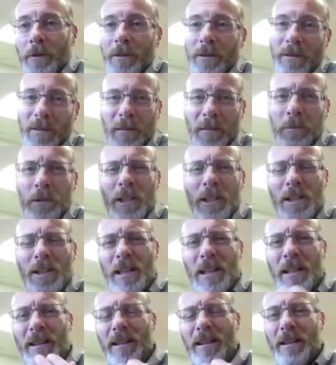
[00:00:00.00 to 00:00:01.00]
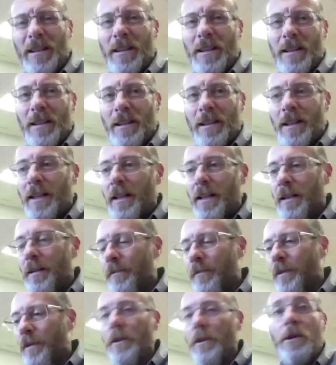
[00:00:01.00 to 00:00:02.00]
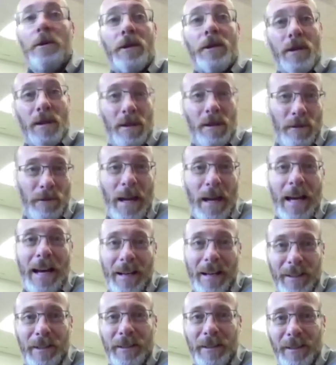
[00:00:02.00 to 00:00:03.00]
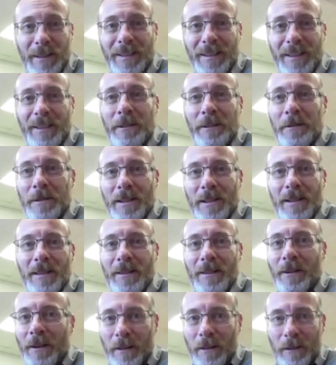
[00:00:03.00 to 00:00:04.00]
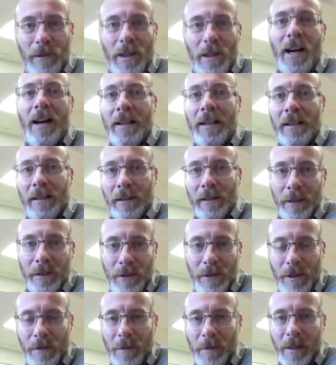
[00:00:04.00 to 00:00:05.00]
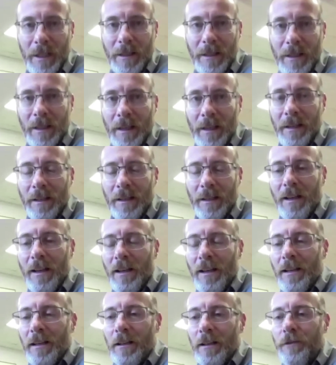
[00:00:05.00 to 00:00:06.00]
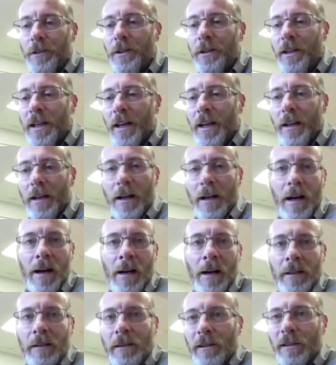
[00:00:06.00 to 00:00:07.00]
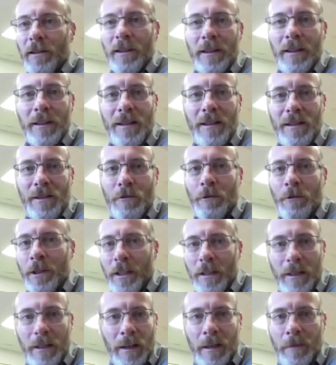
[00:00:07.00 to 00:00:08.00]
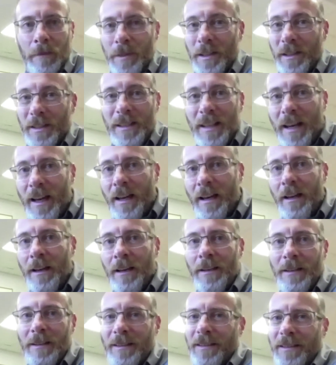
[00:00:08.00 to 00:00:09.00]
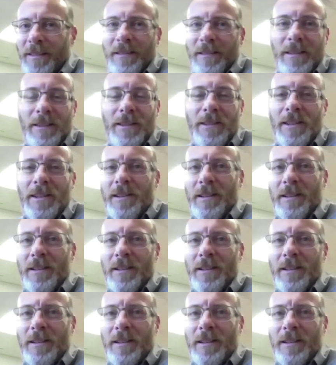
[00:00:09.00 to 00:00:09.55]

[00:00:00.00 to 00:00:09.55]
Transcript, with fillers: or appreciate the, the uh, nuisance factor that goes into all of the high alerts you might get. If you're getting high alerts 20 times a day, you know, you're